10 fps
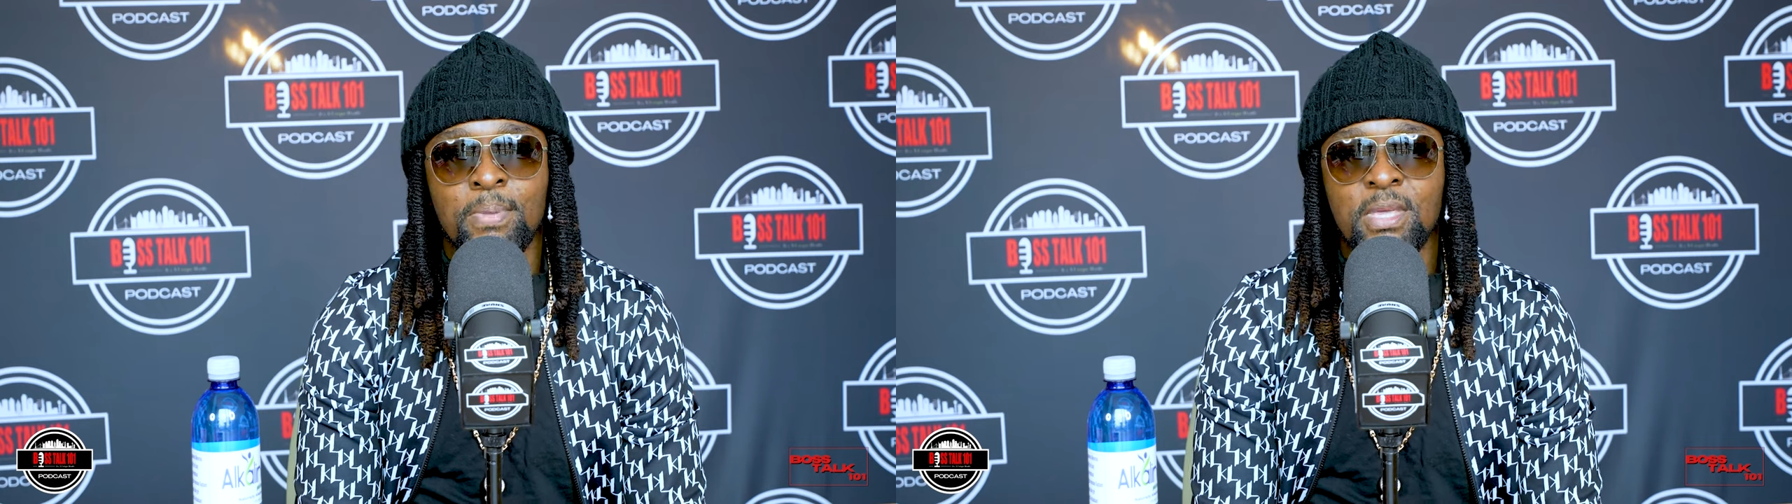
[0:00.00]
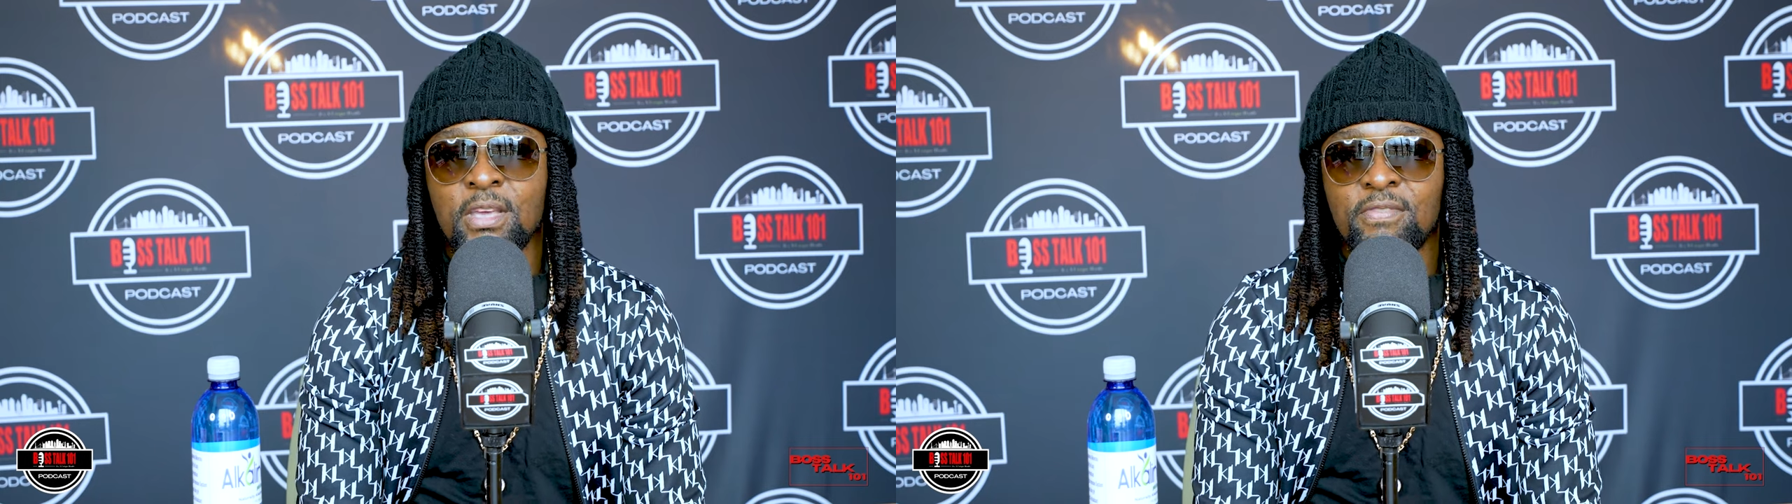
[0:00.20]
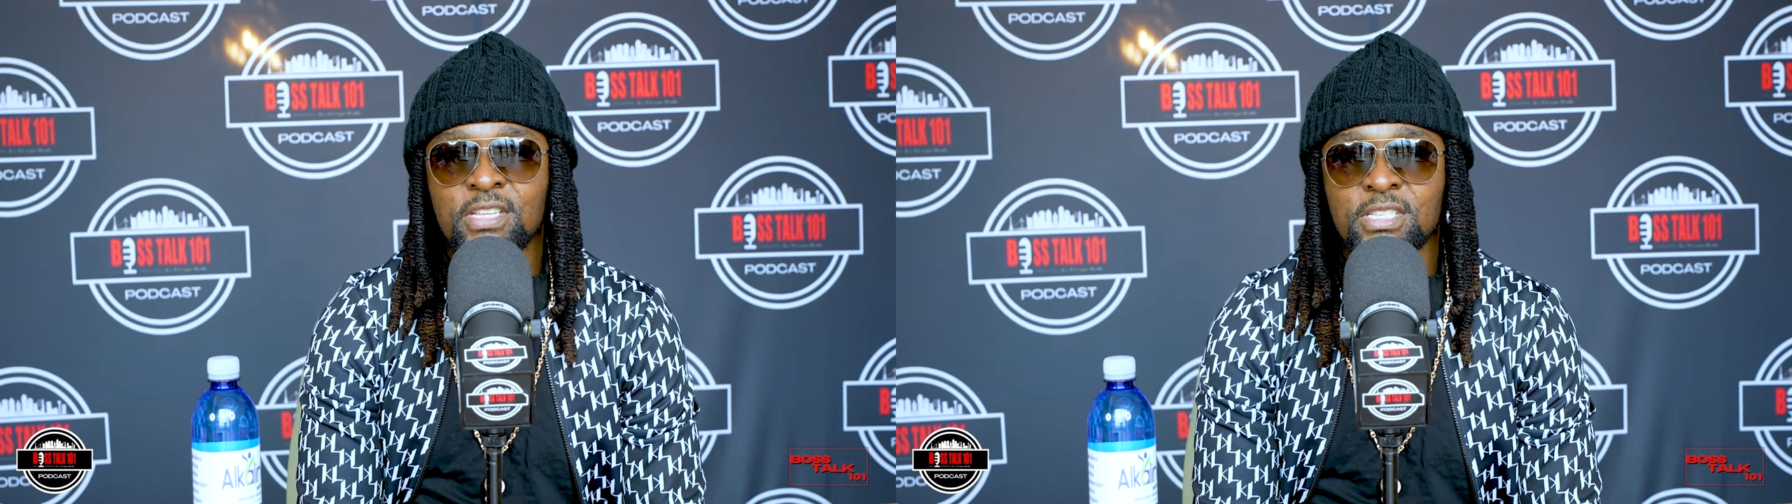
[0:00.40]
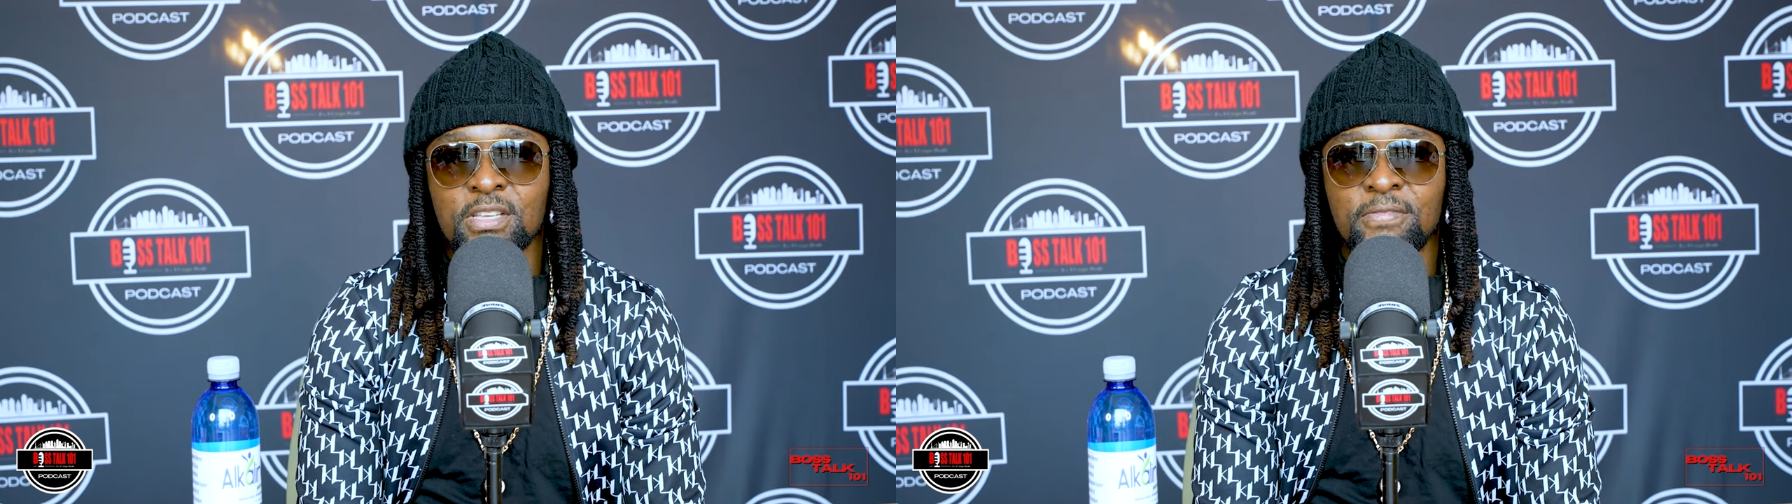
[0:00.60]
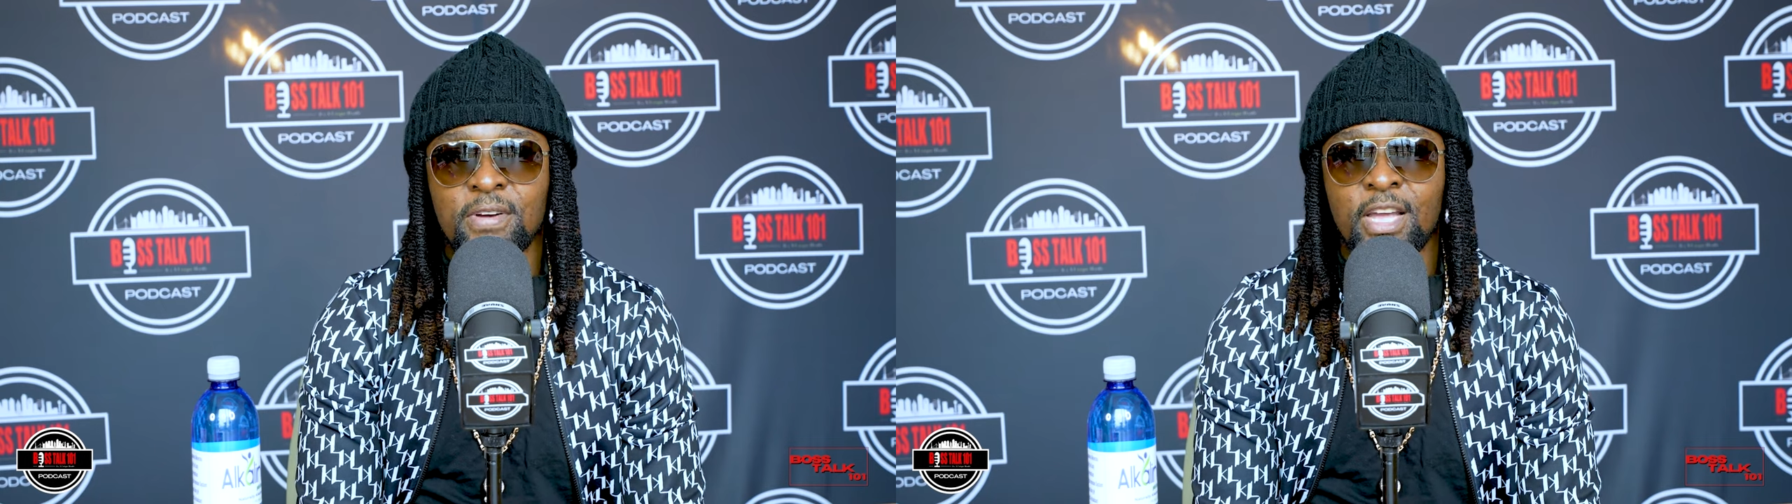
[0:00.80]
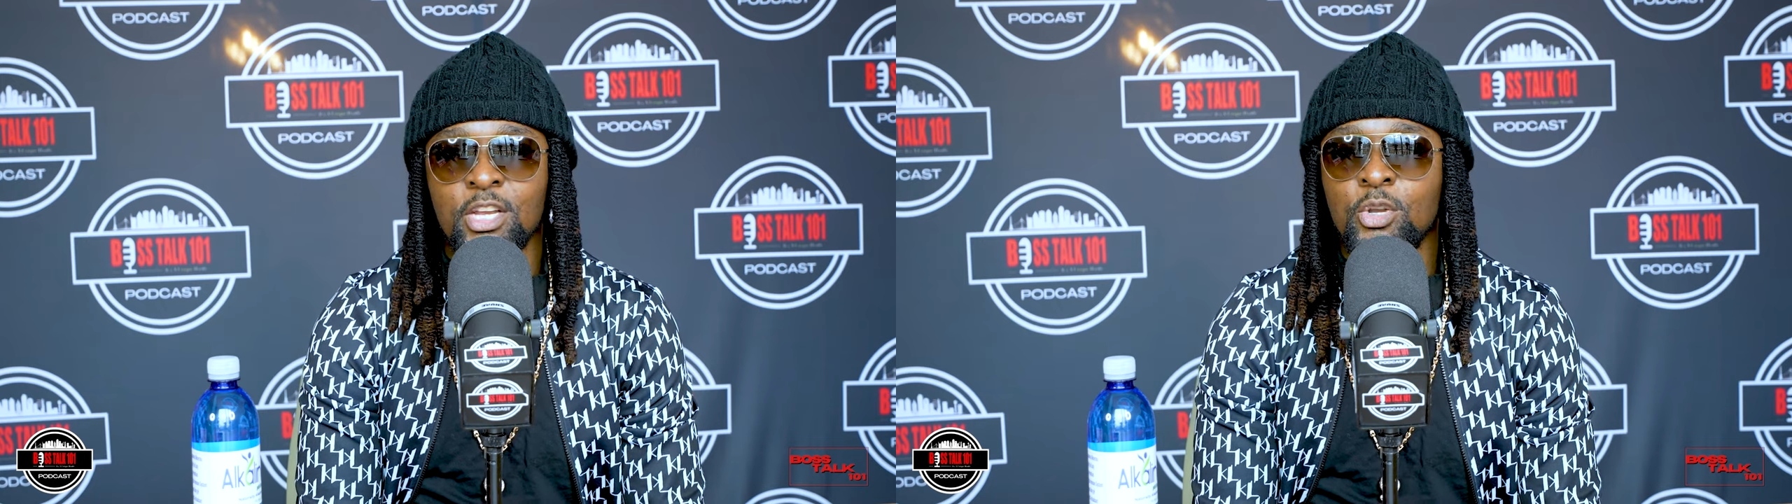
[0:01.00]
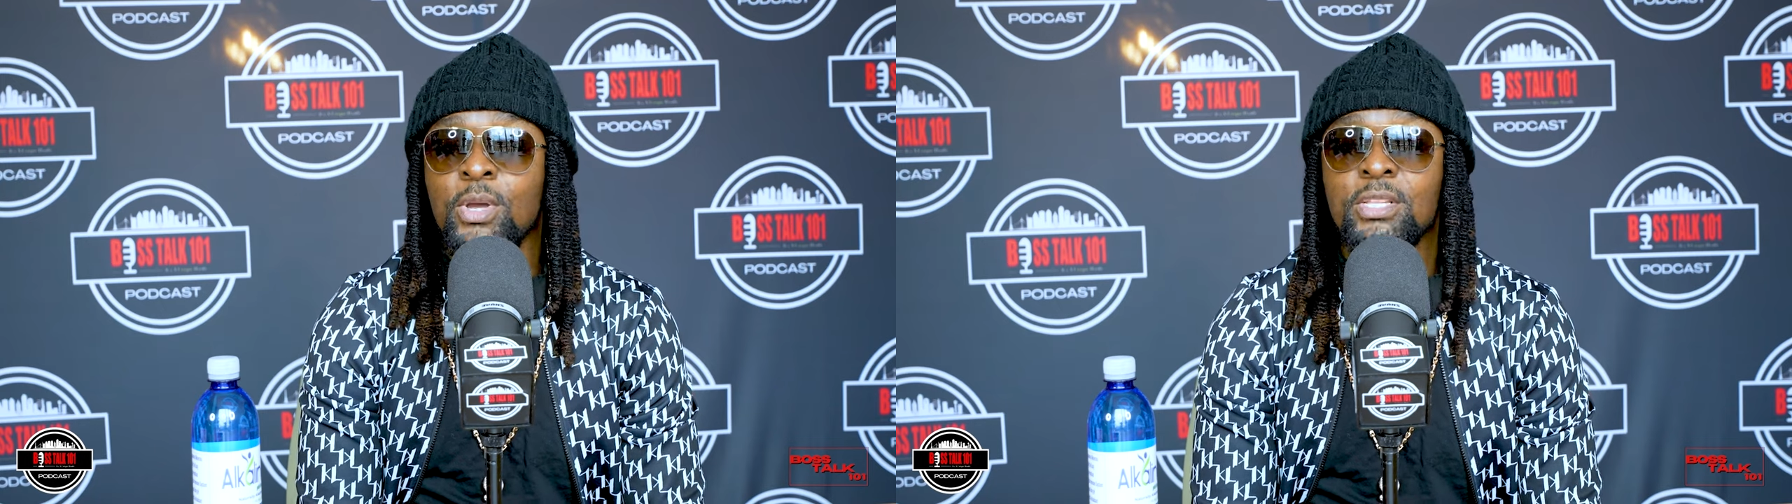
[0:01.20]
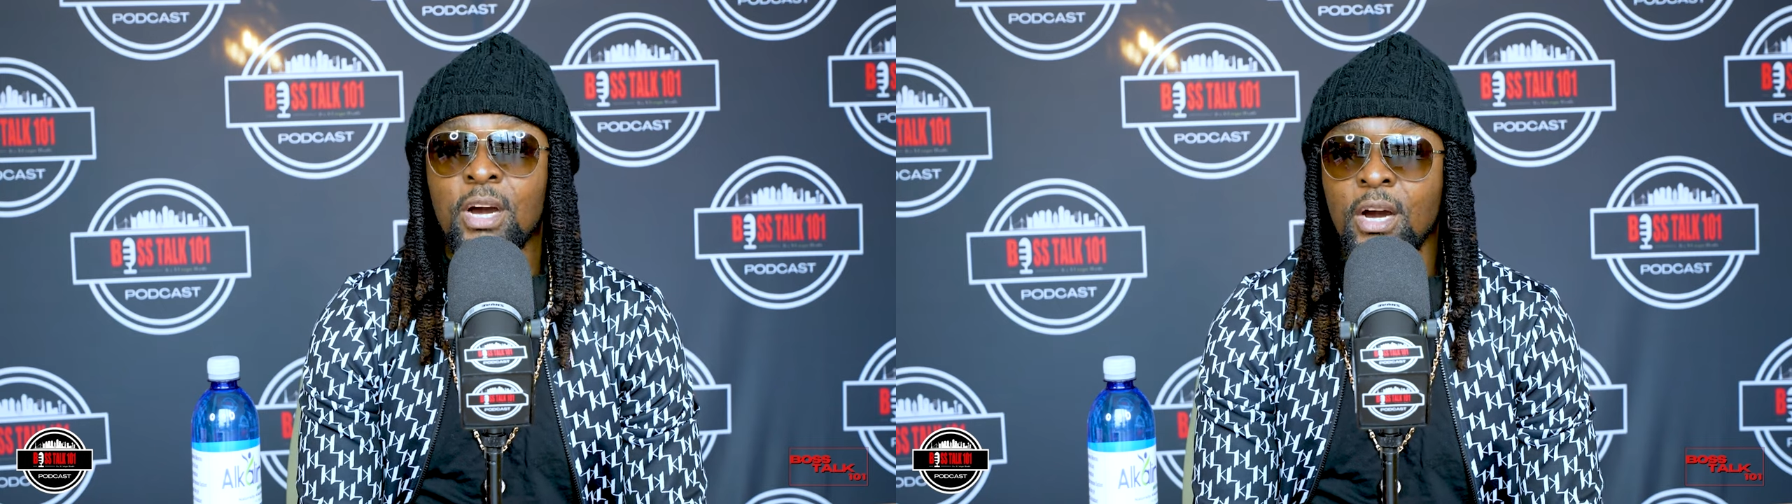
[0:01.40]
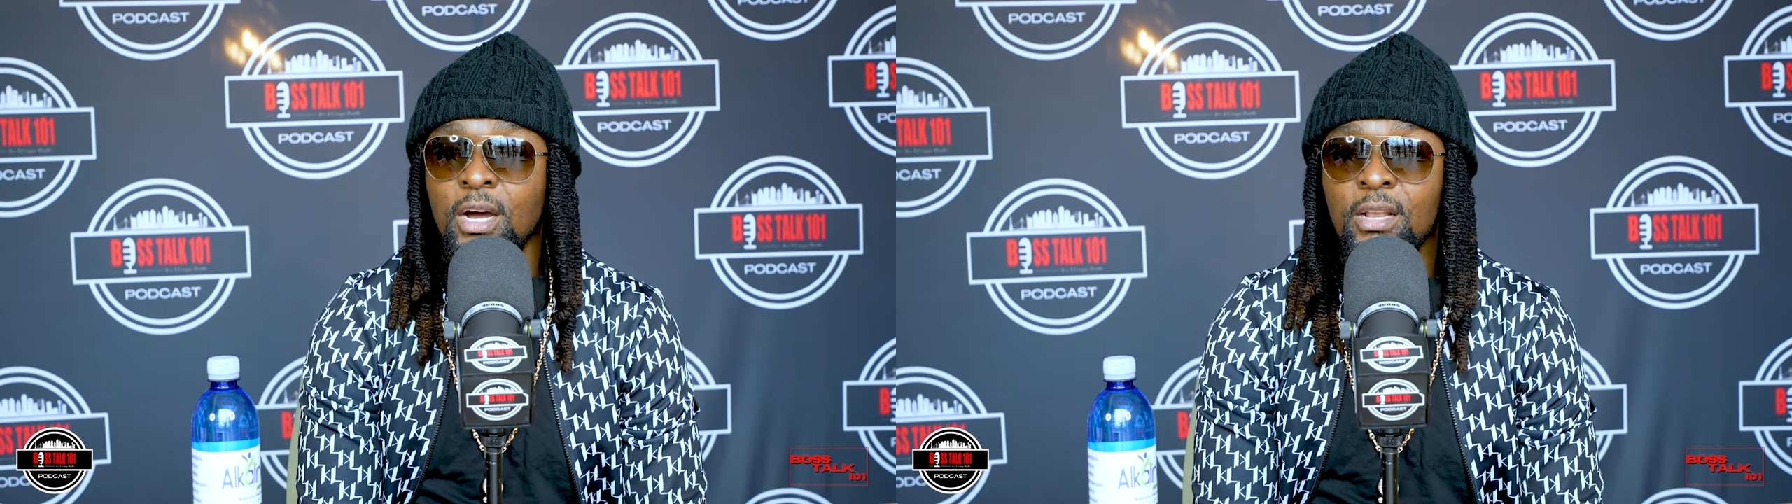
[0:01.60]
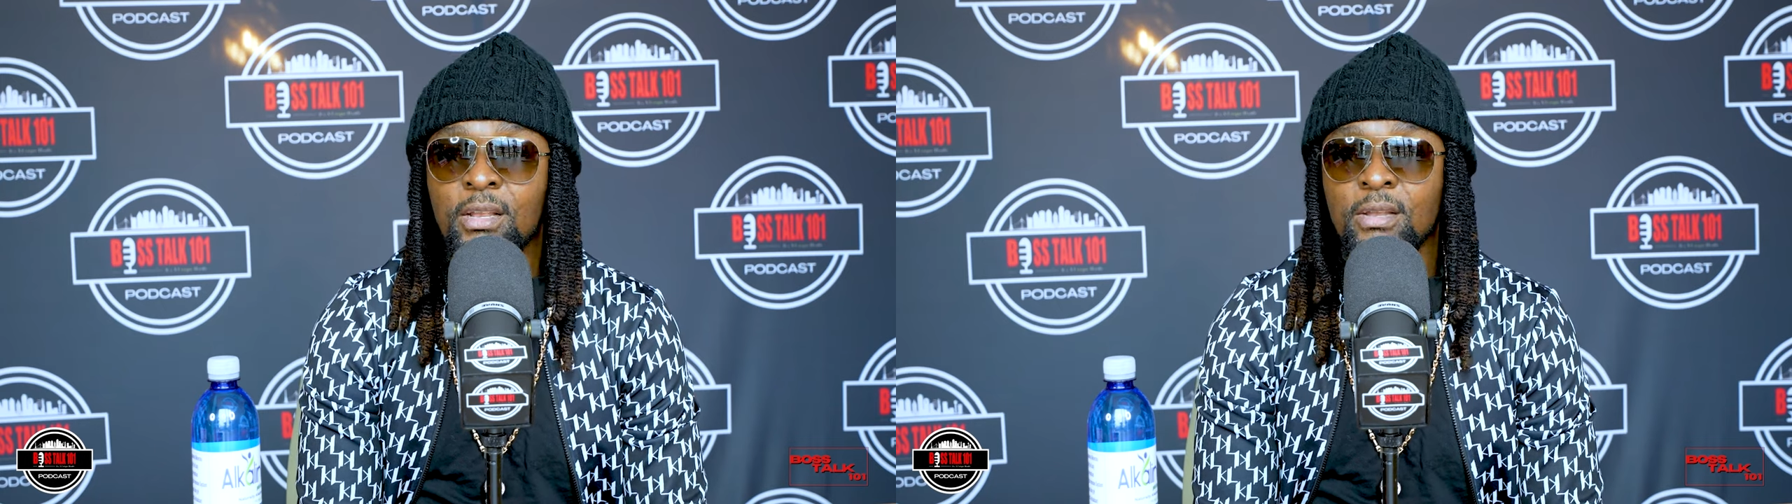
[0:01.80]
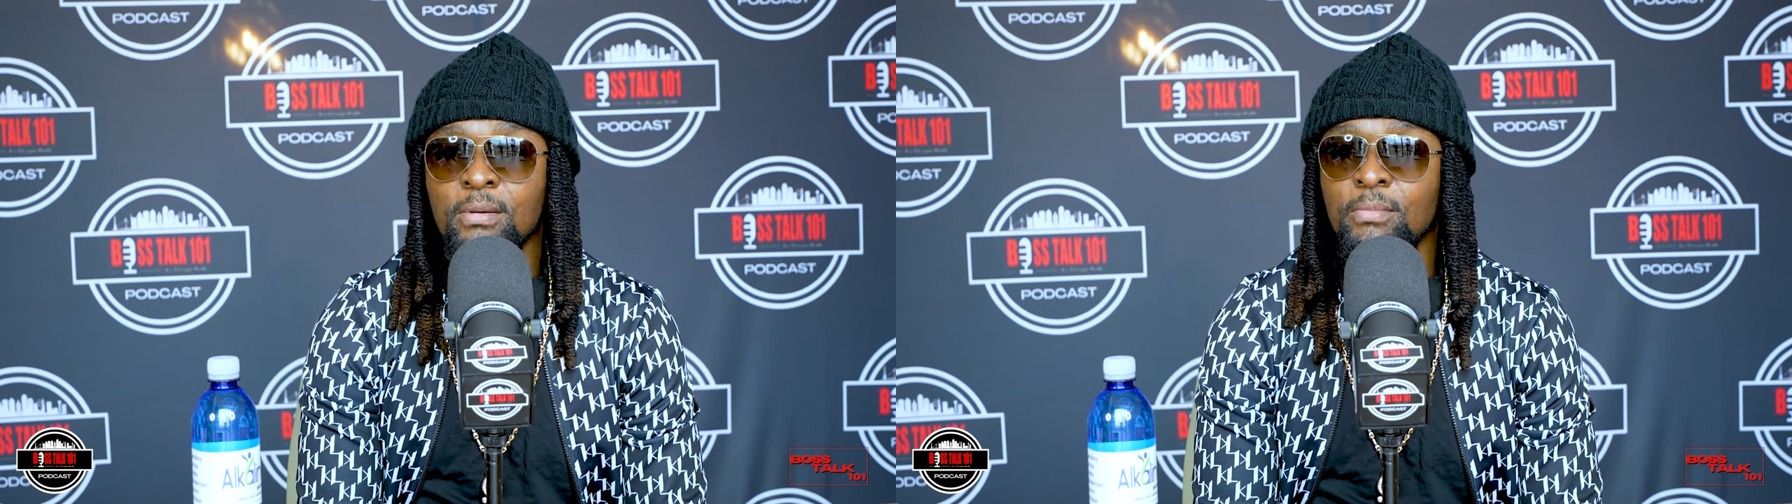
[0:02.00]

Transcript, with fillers: behave as if I know it all,